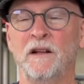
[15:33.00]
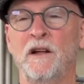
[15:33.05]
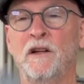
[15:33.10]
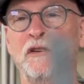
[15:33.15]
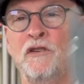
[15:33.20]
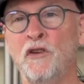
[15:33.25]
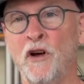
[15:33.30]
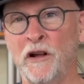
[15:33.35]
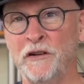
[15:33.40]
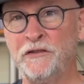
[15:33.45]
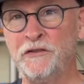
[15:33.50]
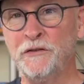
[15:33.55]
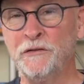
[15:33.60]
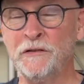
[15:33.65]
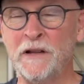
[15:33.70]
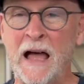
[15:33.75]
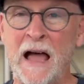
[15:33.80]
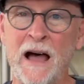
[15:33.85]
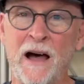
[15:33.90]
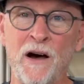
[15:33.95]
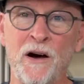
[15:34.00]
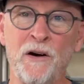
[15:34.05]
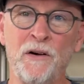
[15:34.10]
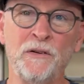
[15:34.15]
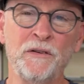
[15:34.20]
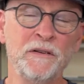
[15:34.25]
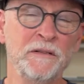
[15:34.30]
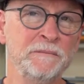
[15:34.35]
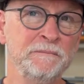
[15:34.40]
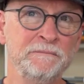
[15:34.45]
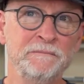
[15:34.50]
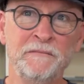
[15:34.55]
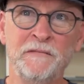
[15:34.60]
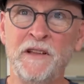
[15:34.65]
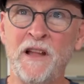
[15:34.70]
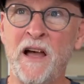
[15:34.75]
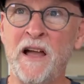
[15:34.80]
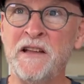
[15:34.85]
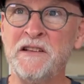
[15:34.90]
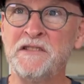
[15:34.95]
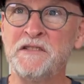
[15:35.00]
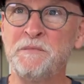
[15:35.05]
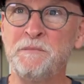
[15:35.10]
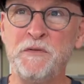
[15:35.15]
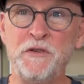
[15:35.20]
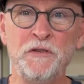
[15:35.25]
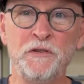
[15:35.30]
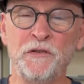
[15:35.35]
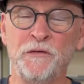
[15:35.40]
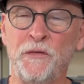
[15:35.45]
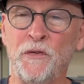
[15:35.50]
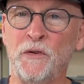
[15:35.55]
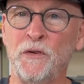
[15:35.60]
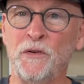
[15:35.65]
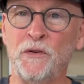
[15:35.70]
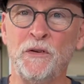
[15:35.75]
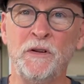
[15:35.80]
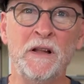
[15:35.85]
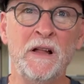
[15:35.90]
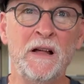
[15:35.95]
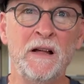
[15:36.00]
Not too loud, nice, beautiful,